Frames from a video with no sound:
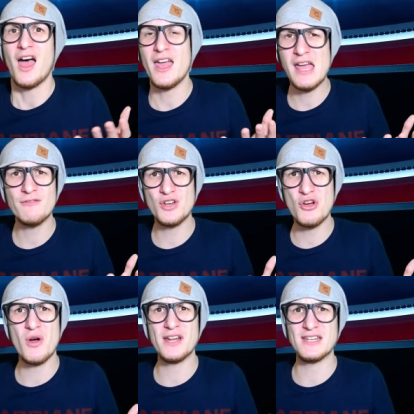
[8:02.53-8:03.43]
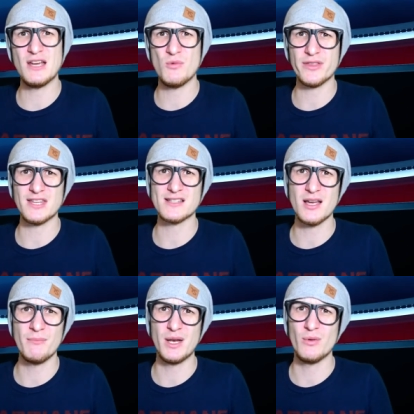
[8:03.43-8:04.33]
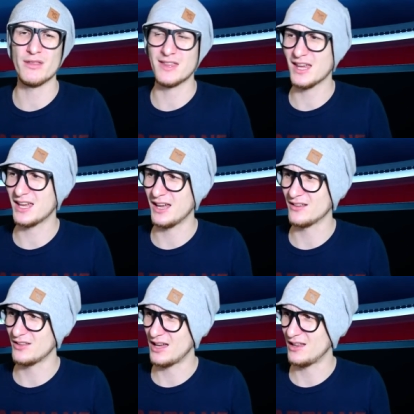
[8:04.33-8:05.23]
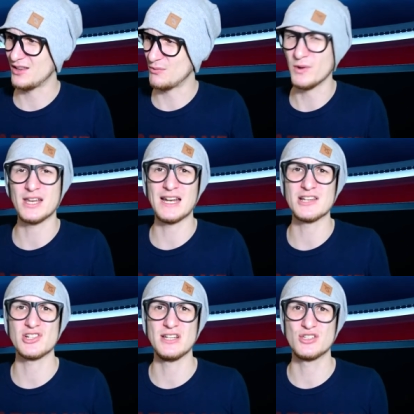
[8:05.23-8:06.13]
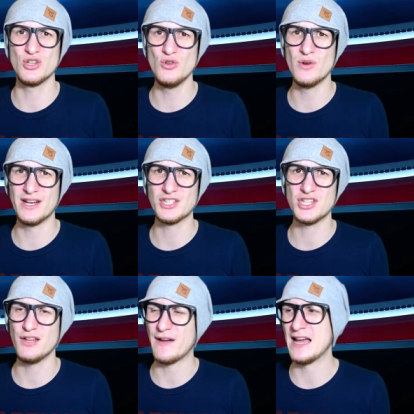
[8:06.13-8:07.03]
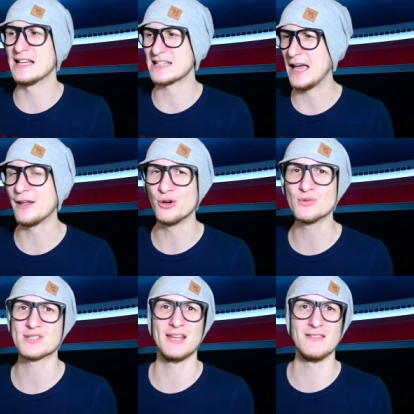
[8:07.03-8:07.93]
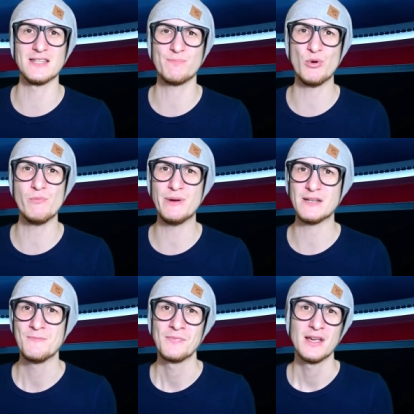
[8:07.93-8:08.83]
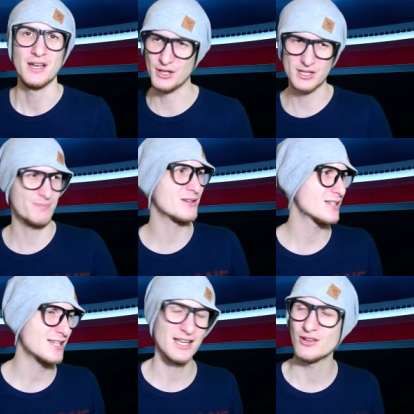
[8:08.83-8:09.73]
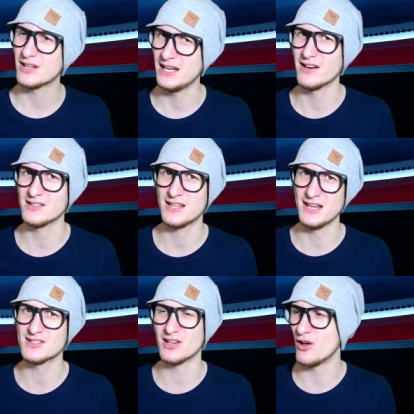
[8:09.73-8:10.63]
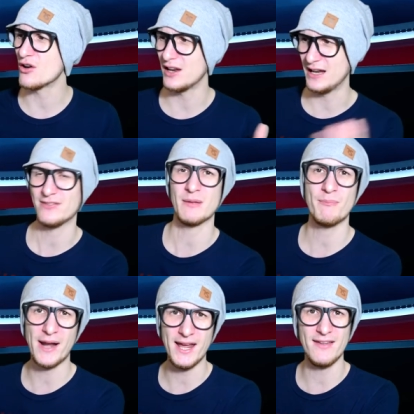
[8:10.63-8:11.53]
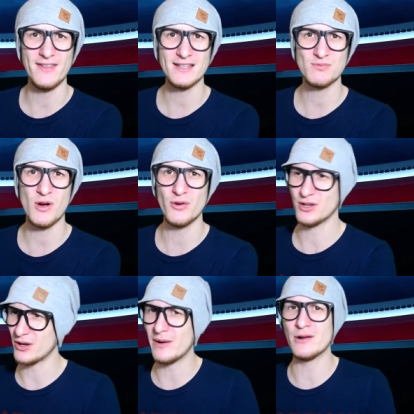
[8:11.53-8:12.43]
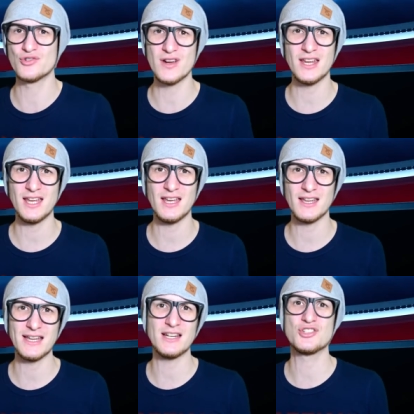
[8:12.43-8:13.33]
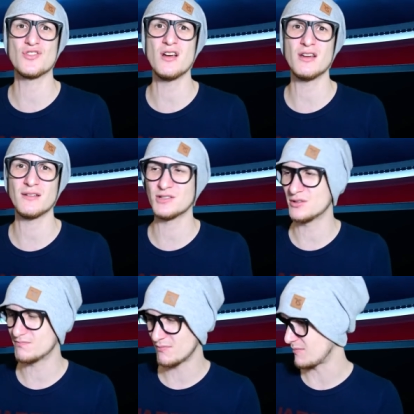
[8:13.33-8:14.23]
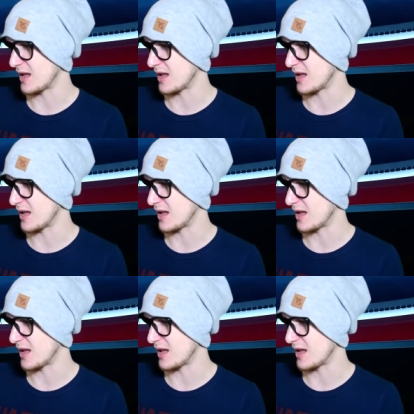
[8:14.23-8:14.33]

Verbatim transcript: I have no idea what this company were thinking that we can actually do and achieve as adults in this ball pit? Are you supposed to take your kid, kids along and let them play in this while you go out drinking and getting drunk and